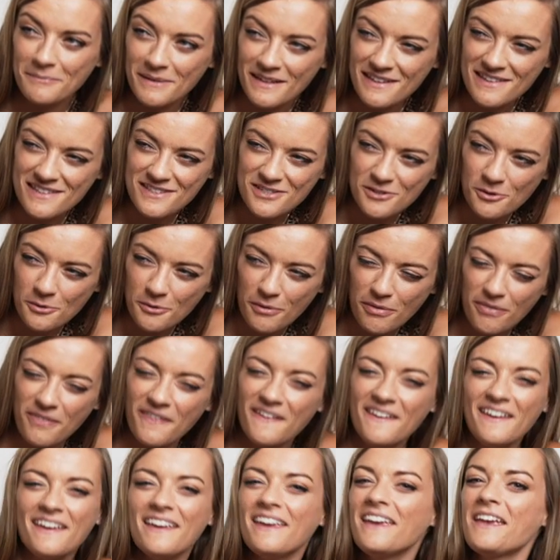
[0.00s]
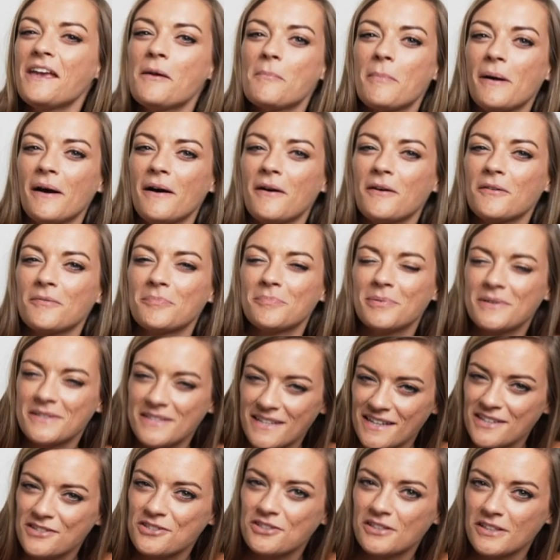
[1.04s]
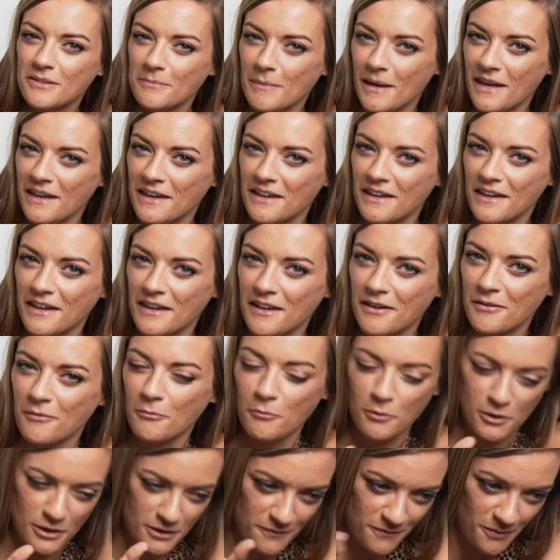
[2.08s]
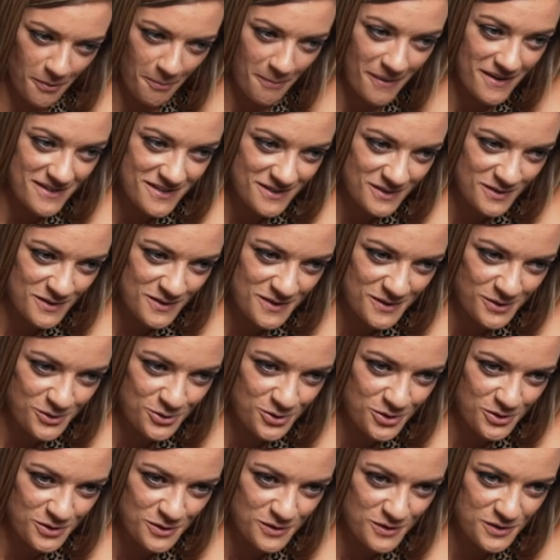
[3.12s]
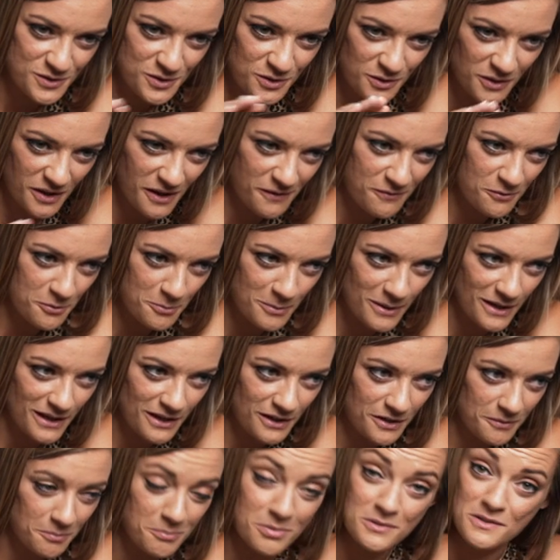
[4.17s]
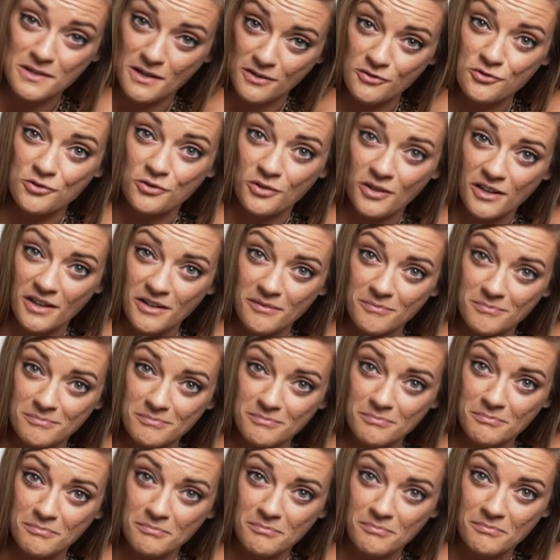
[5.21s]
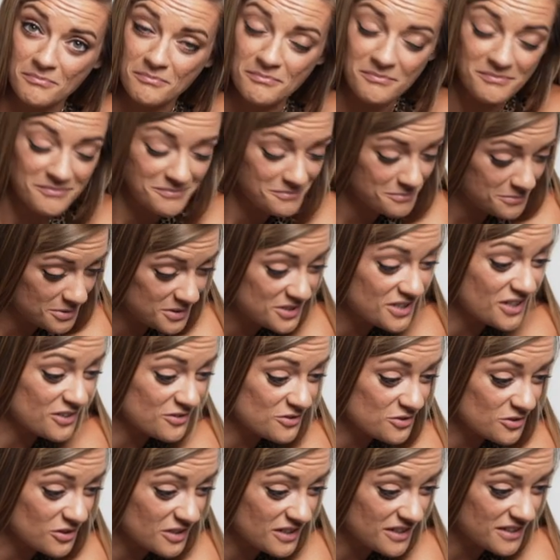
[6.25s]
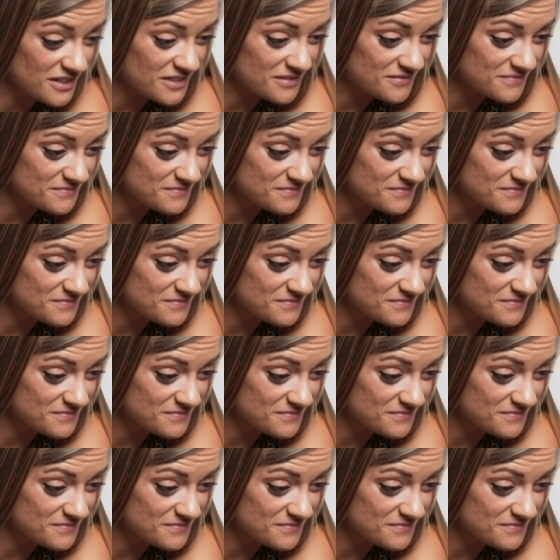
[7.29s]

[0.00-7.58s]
means you're thinking about potentially making one of the best decisions you'll ever make, potentially. Potentially.